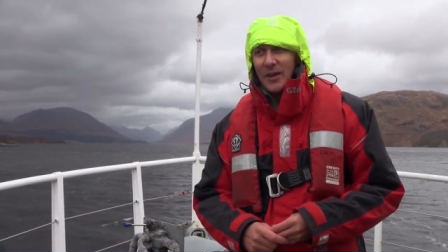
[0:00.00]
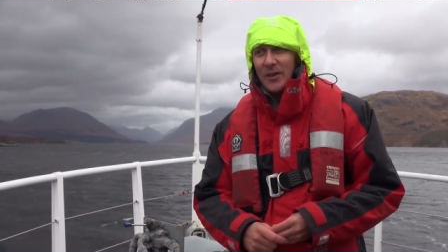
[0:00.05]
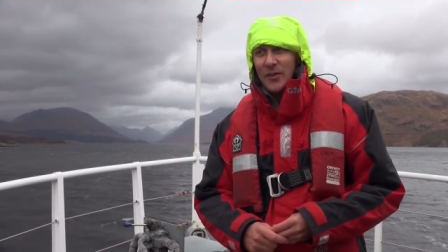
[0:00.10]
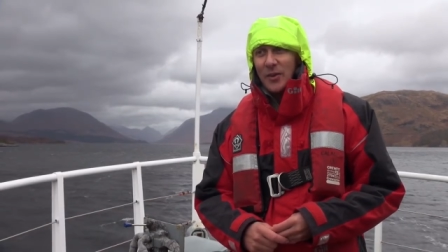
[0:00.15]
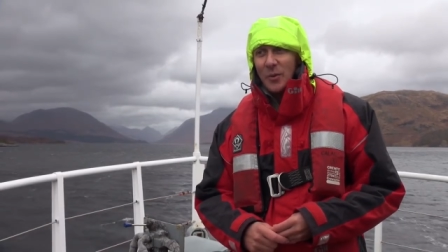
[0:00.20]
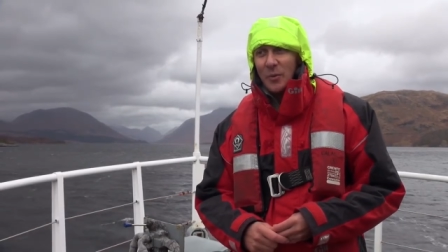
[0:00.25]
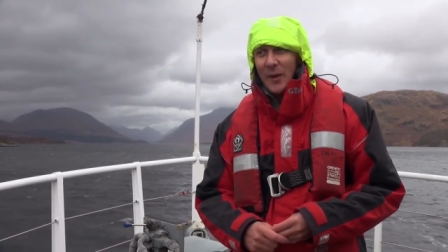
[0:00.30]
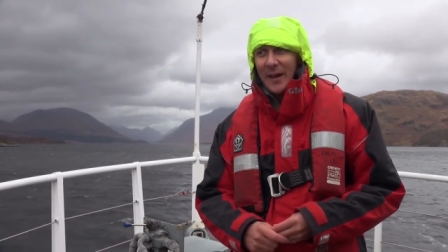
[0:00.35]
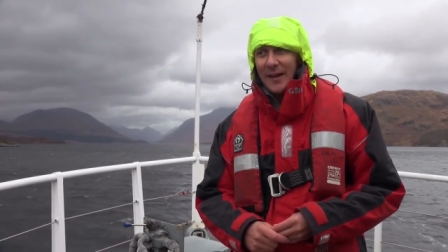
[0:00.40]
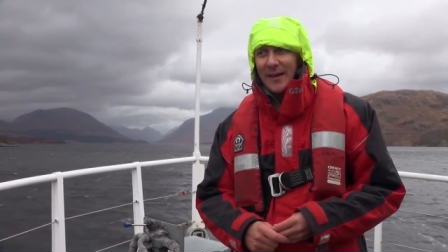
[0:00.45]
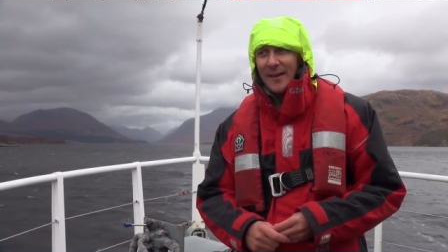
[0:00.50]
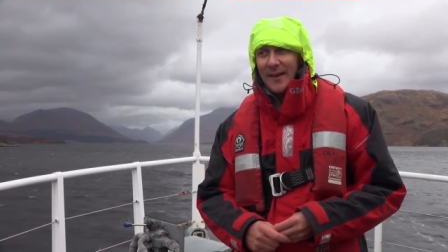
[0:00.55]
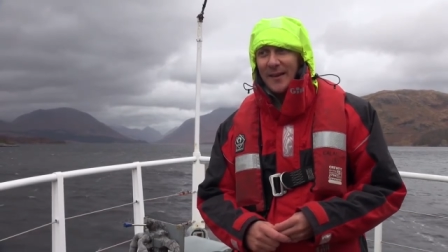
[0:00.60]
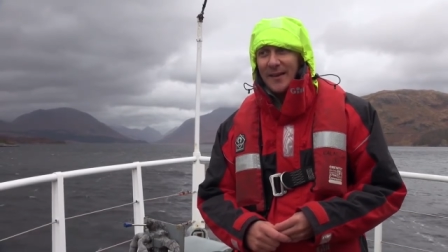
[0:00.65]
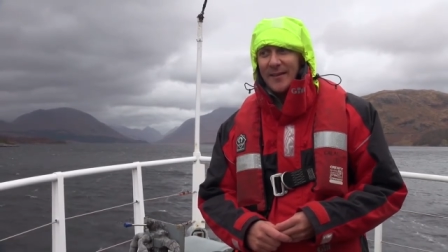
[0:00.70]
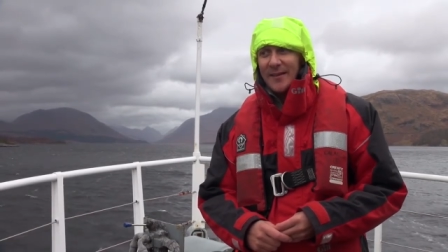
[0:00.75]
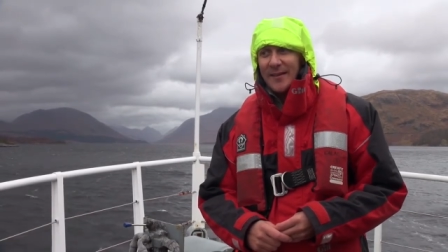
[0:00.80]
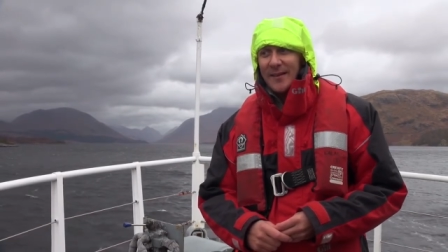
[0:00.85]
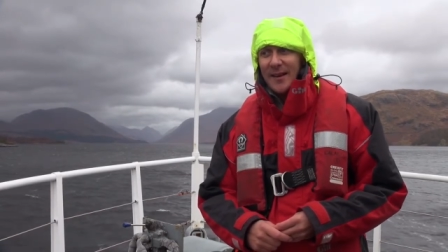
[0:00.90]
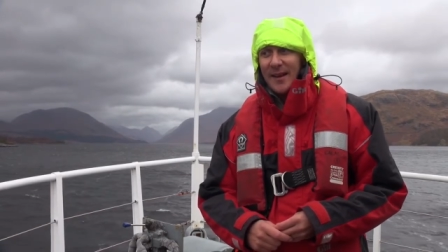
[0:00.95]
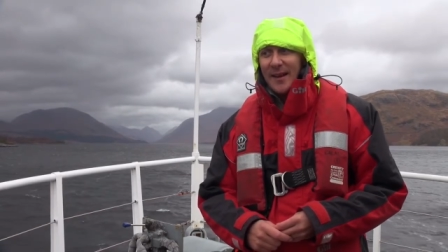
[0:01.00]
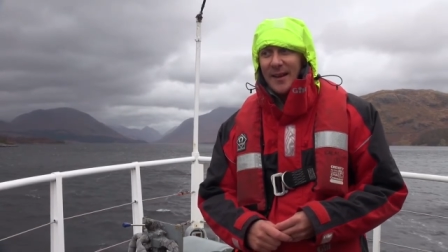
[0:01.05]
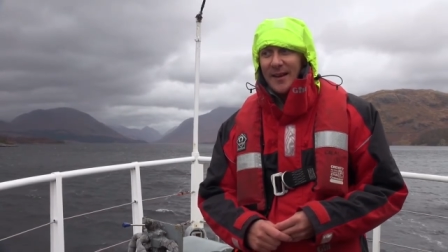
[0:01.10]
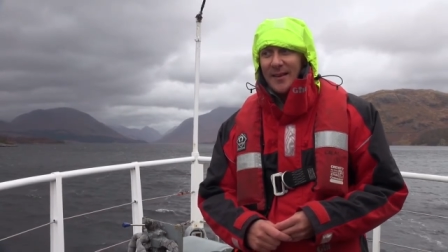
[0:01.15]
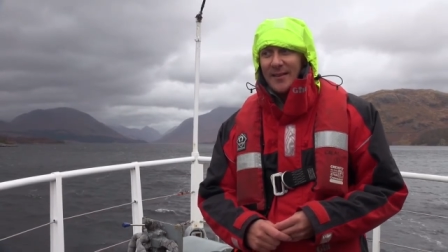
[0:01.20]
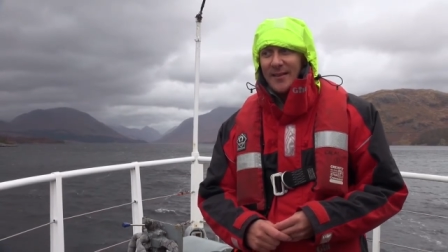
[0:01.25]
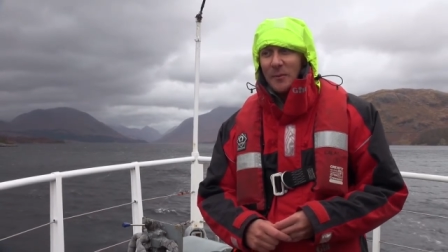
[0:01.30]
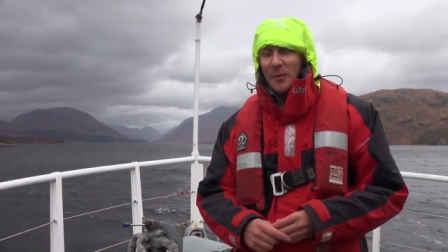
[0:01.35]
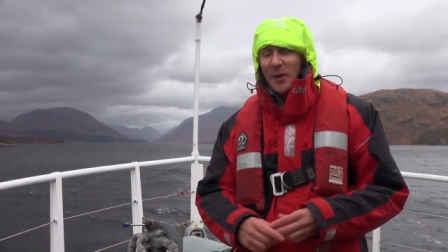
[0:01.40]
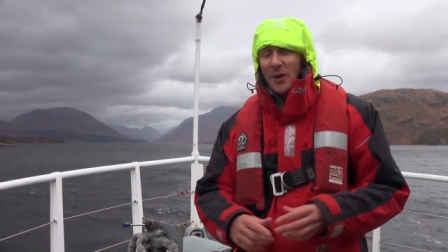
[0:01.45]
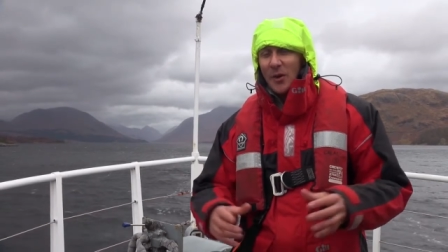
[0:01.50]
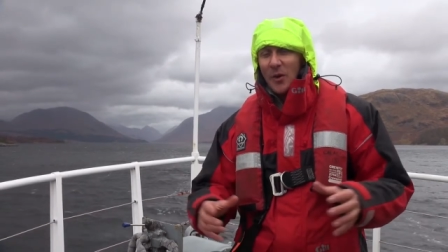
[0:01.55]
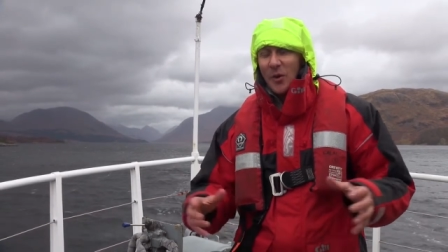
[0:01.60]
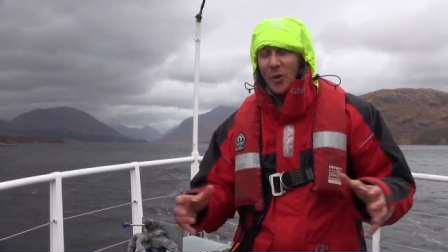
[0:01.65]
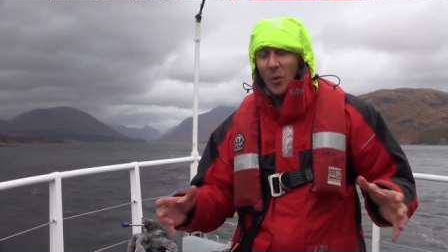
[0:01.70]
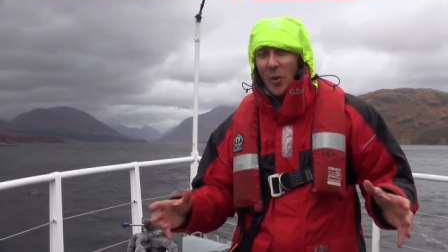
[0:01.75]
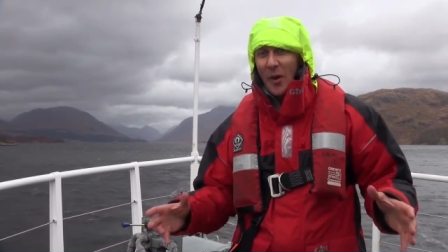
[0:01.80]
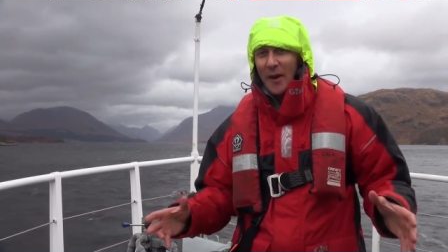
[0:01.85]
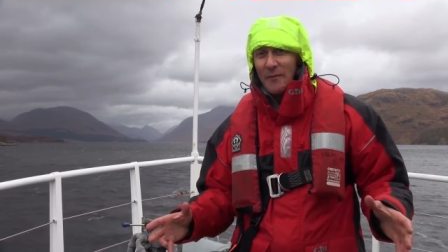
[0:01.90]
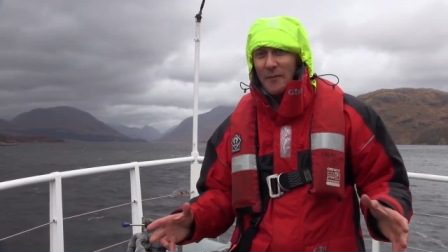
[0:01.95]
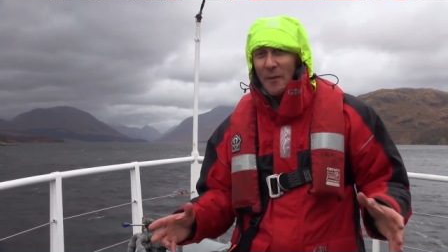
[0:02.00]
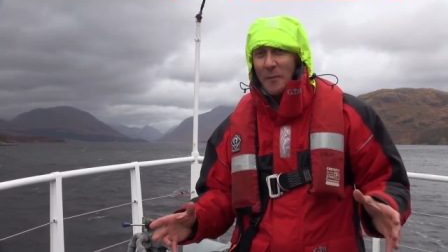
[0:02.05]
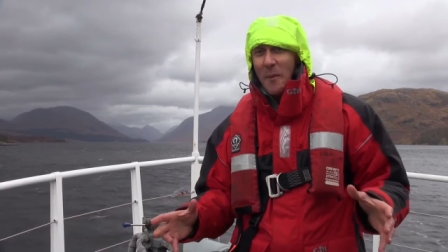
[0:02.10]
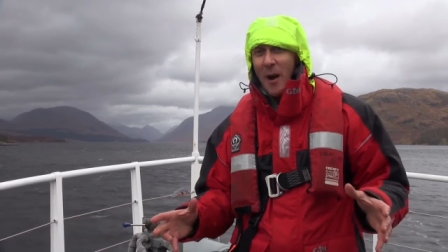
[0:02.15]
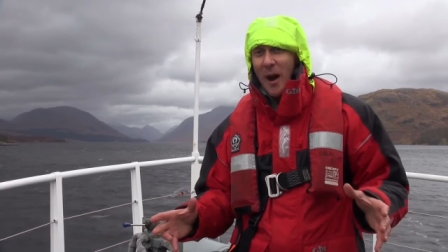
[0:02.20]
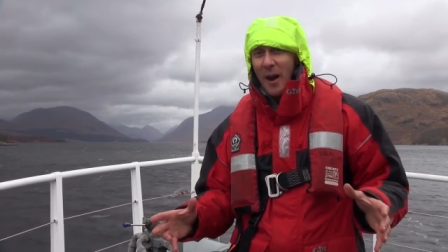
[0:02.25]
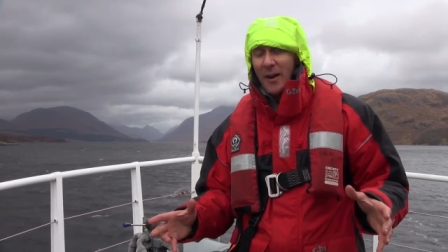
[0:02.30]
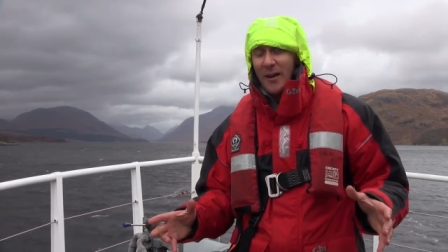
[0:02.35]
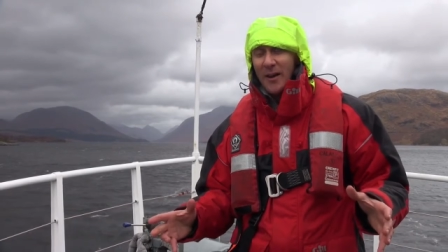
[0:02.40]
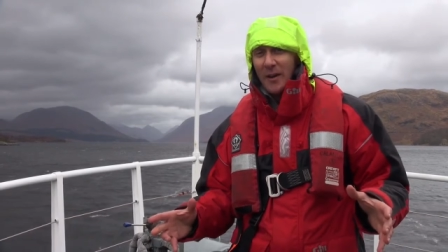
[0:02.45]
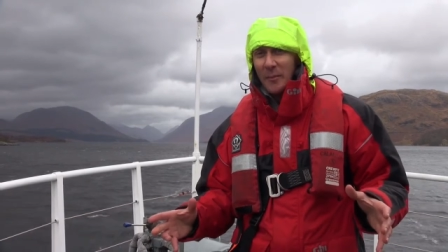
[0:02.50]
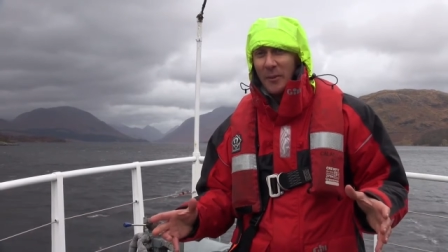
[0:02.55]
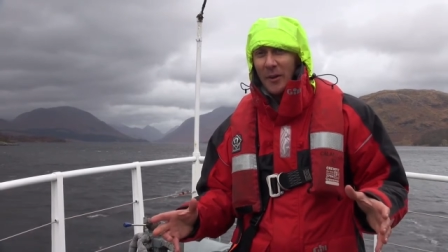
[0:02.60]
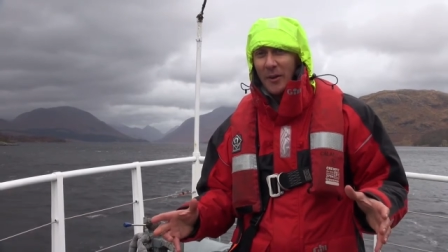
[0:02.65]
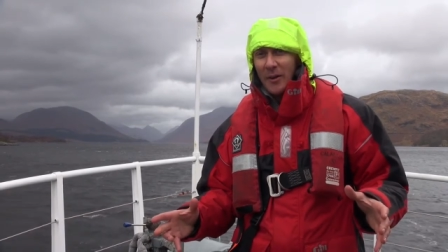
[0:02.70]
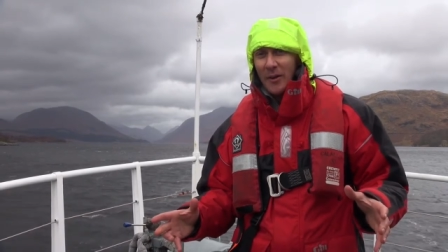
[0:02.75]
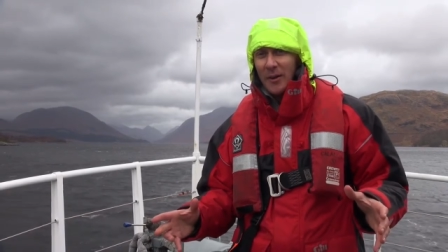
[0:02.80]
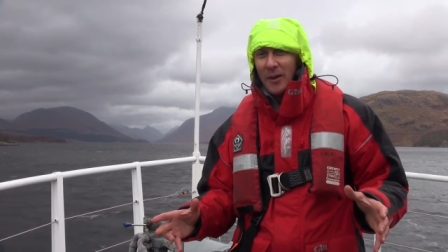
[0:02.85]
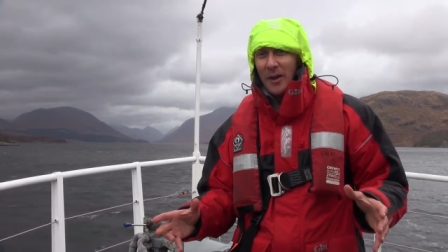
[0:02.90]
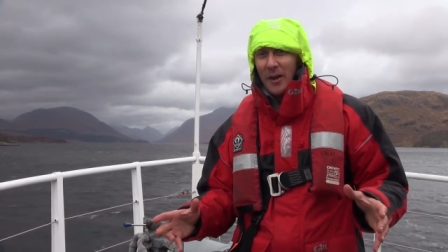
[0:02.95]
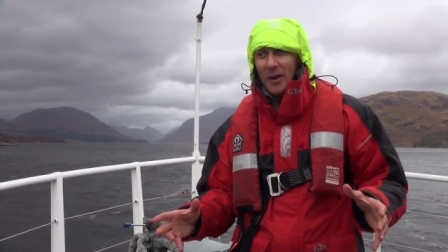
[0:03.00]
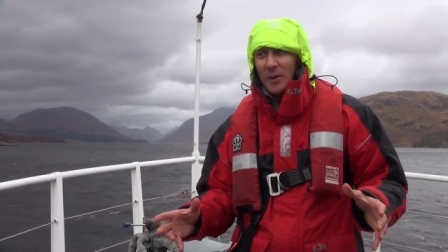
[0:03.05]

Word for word: to witness something quite remarkable,